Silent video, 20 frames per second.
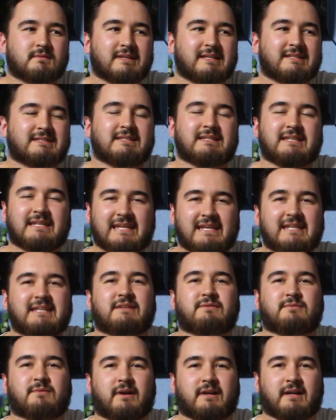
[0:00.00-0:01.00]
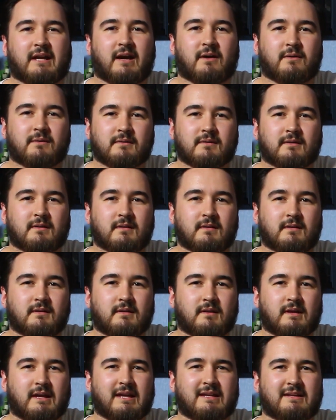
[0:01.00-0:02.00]
is needed right now.
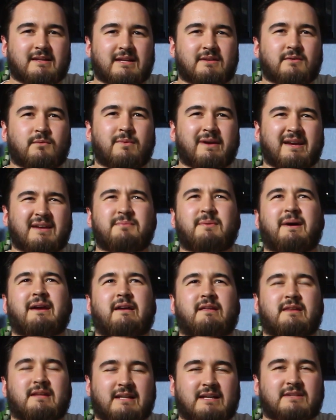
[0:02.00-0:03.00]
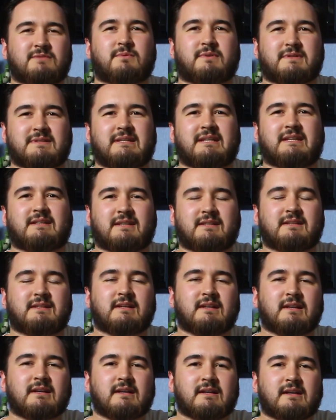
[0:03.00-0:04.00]
In a weird way, I think that's what's needed.
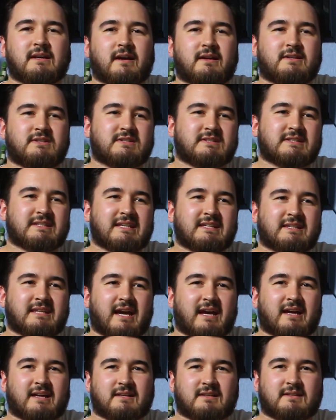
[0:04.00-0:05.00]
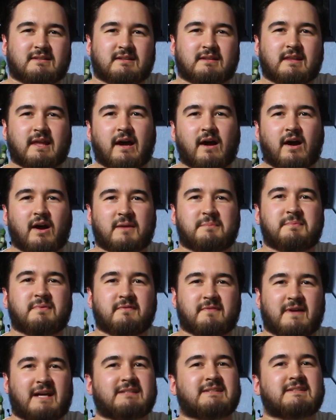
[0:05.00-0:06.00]
I just need that hyper
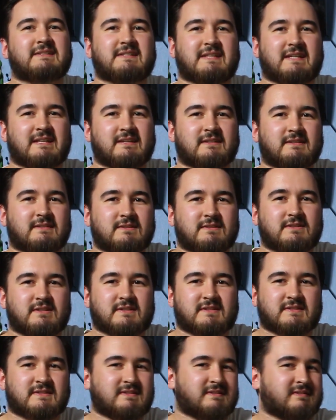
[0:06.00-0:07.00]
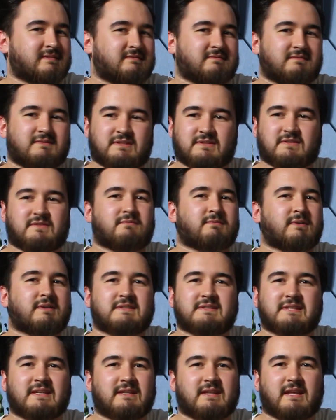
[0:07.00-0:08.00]
fantasy just
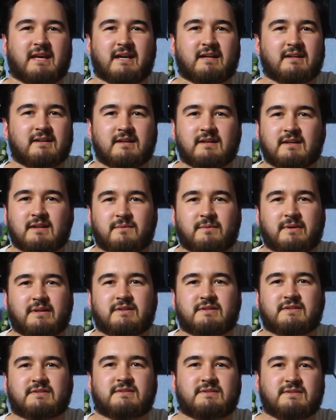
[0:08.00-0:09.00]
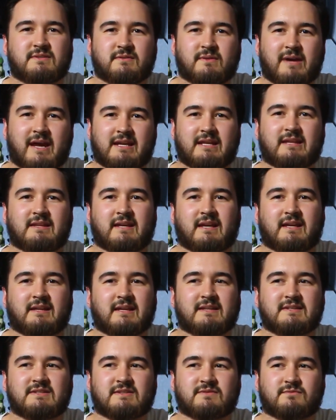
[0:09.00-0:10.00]
thrust in there, where you can just do anything
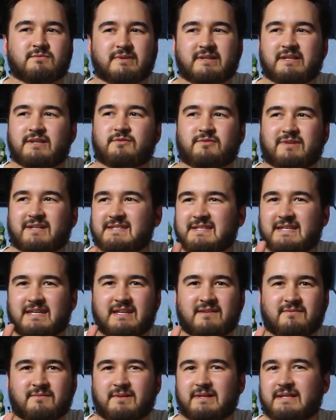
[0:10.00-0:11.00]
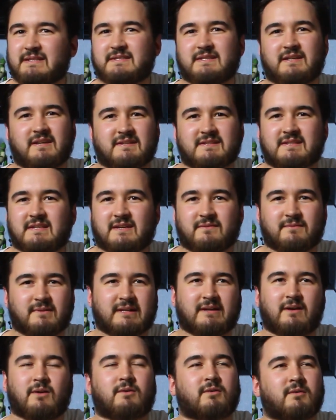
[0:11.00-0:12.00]
that's just really gritty and really dirty and
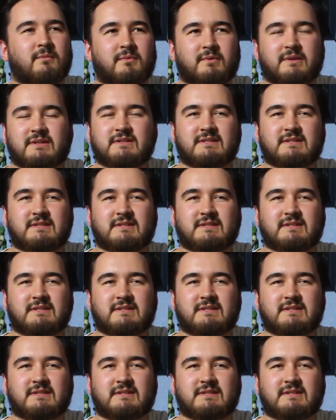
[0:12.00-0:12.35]
really horrible.